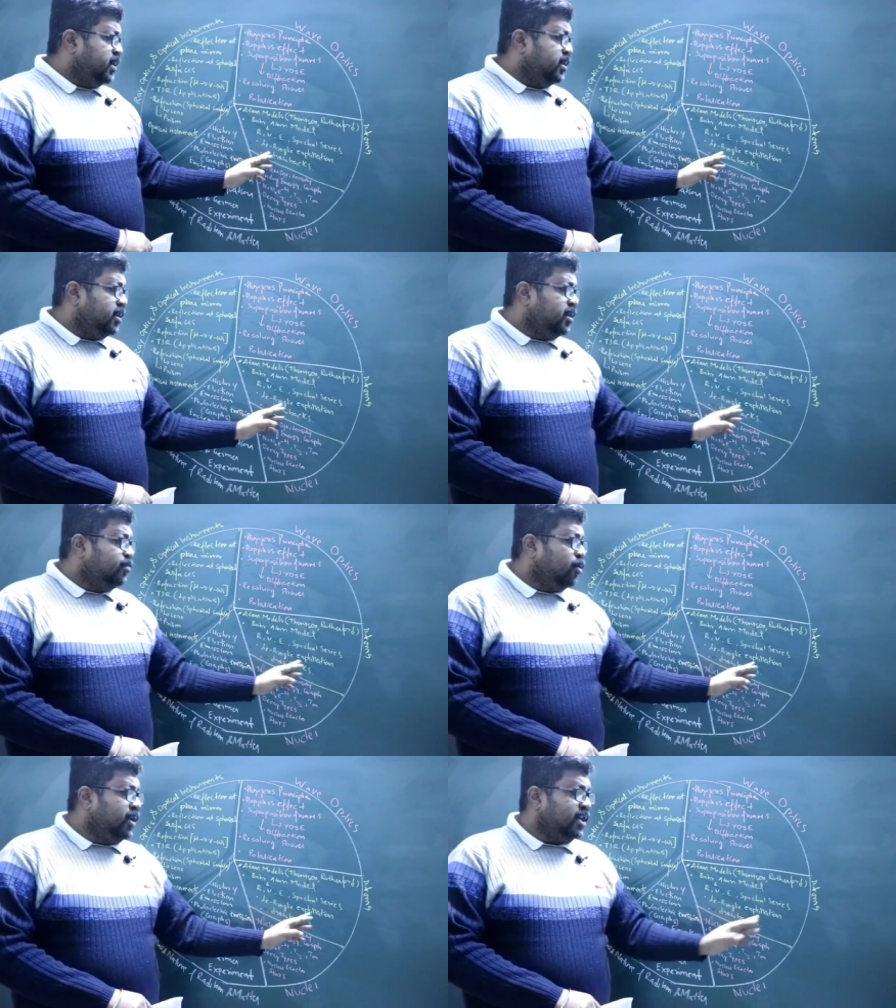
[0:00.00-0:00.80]
Then
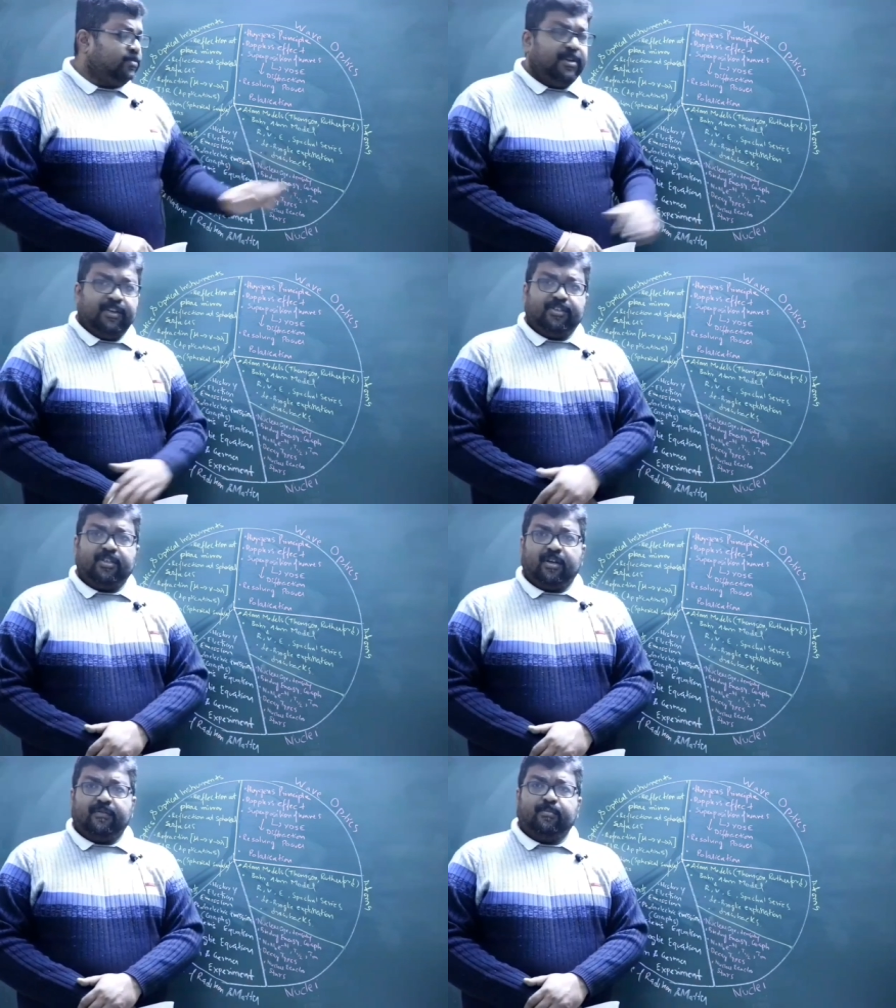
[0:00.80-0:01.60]
the de Broglie
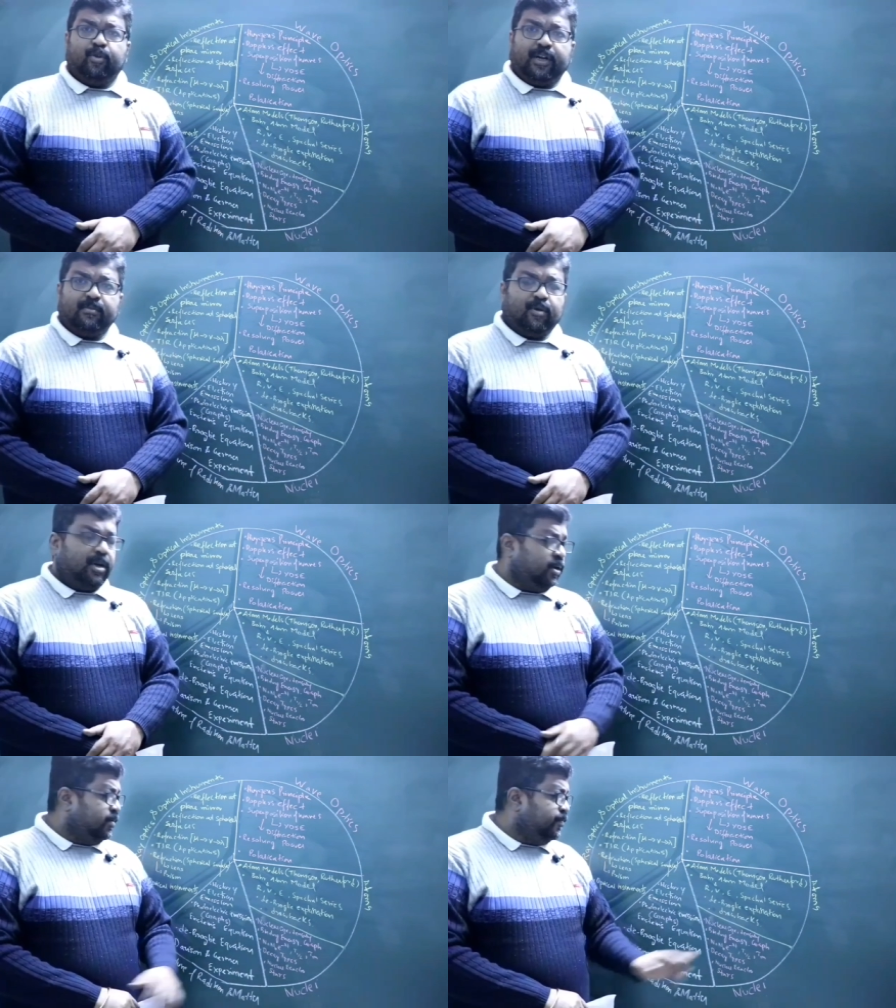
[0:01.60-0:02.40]
explanation of the Bohr
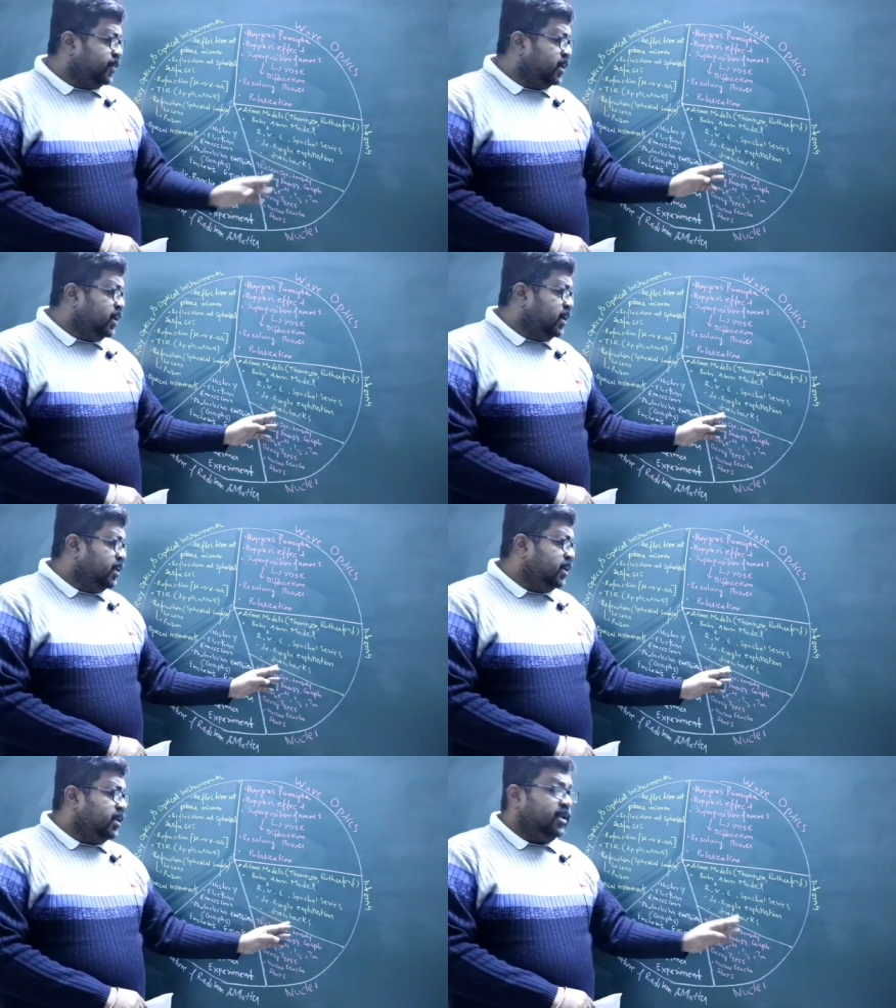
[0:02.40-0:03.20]
atom model.
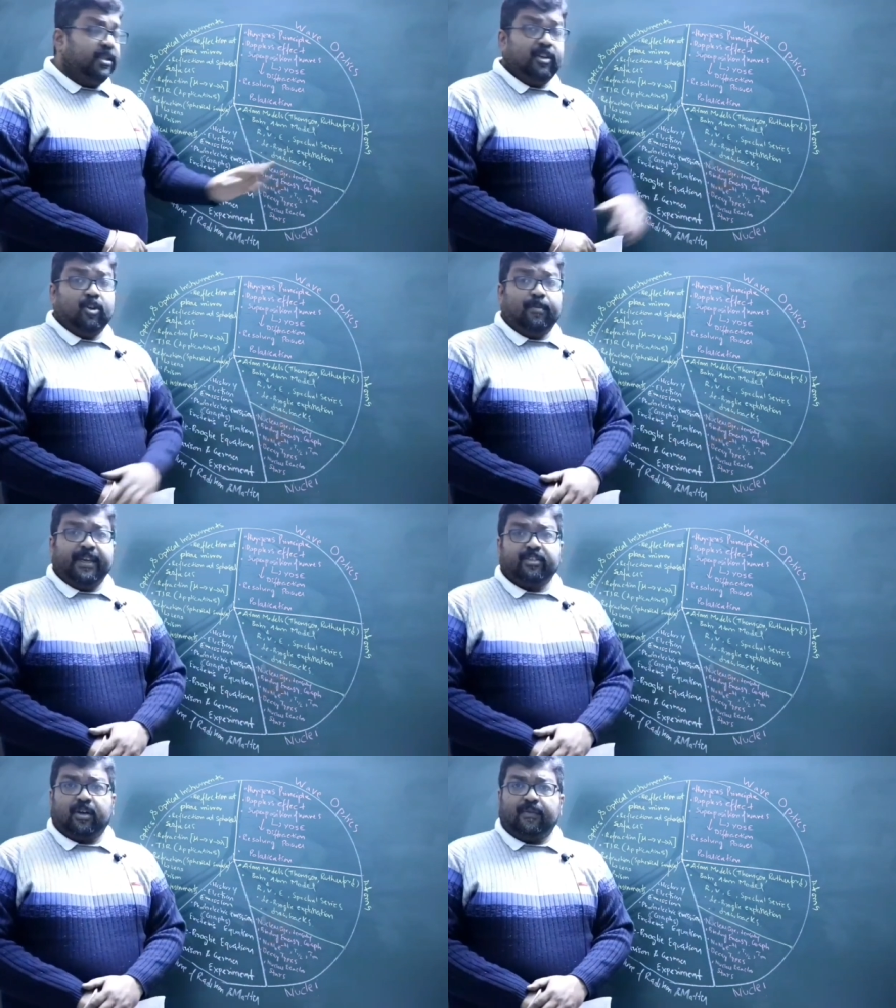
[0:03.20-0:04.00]
Then the
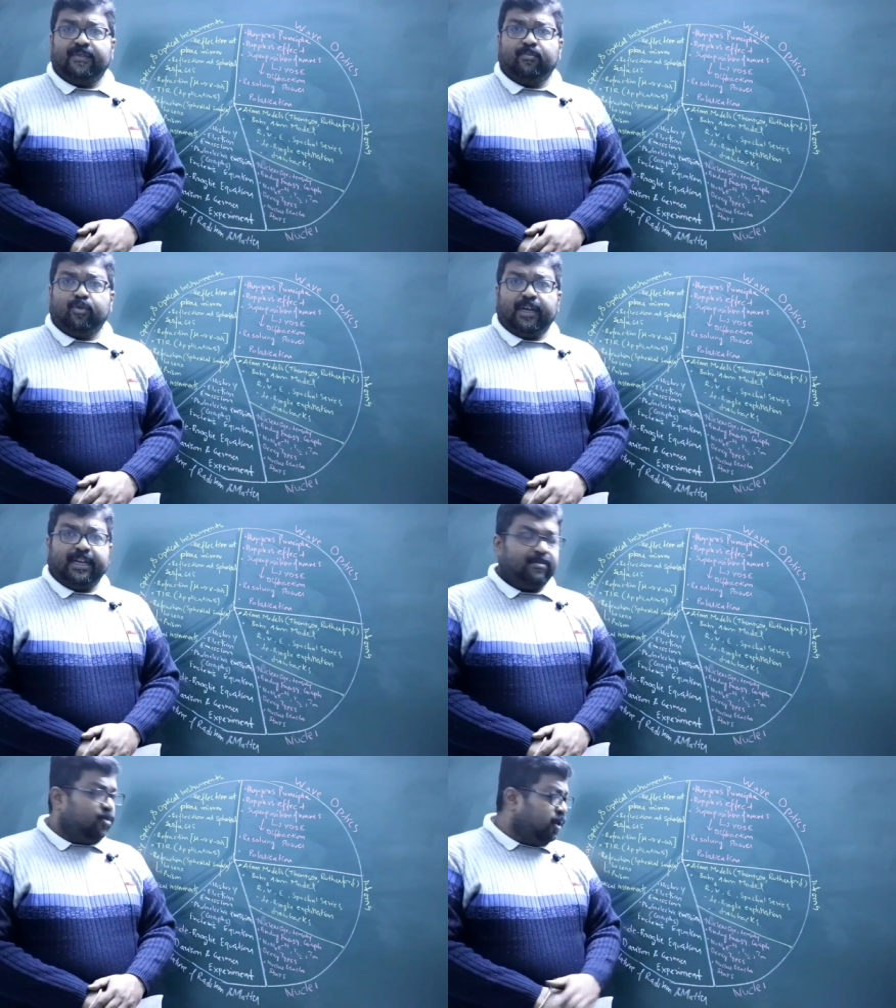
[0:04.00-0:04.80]
drawbacks of the
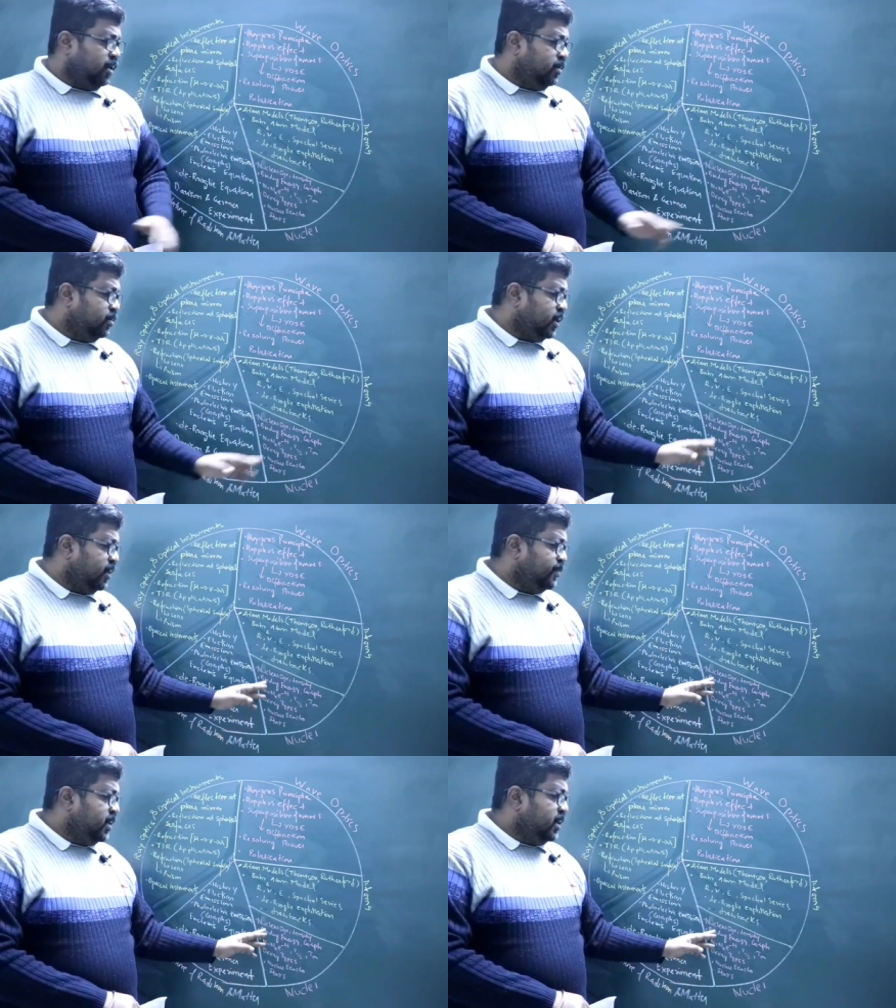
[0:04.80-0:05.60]
Bohr atom model.
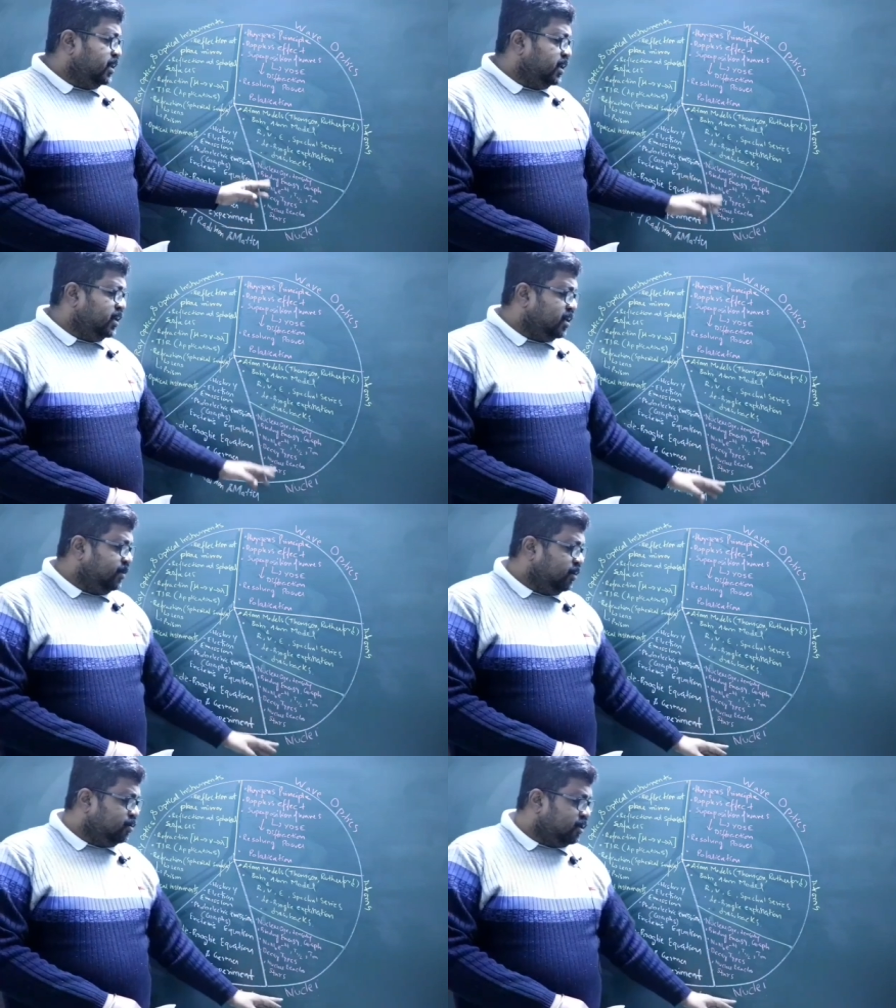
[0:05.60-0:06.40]
Okay.
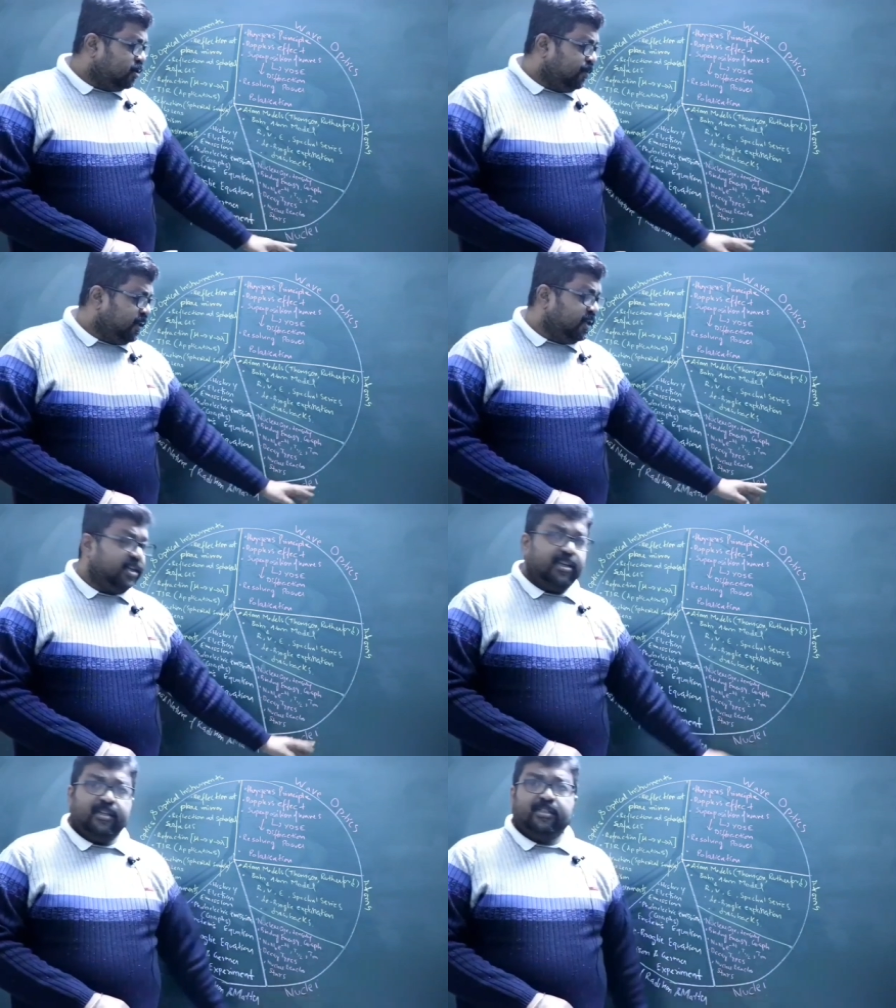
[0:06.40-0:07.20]
Then coming to the
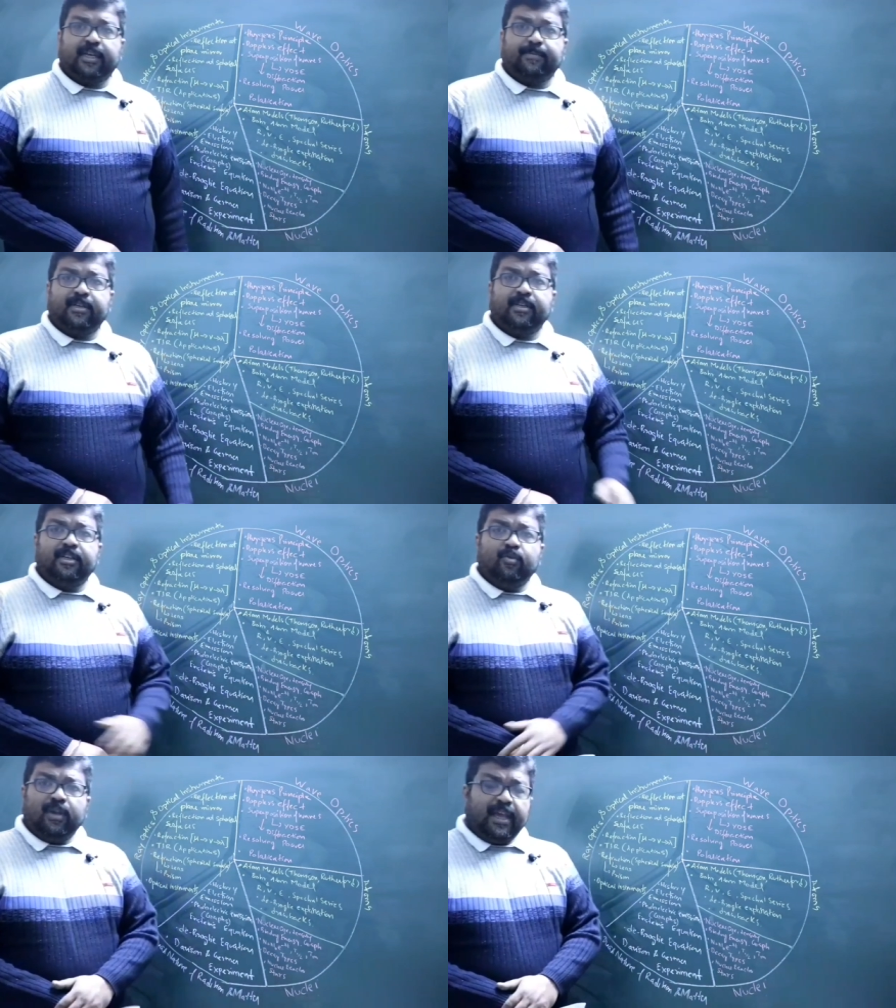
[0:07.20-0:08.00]
topic
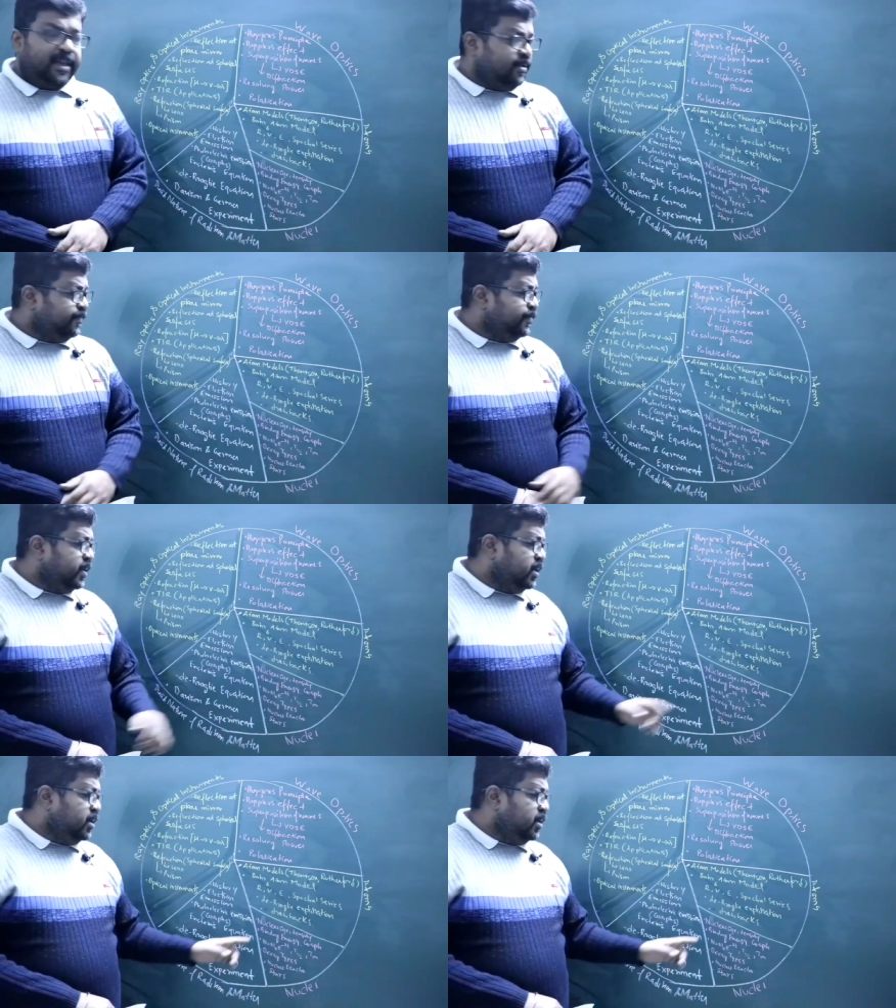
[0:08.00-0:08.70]
chapter nuclei,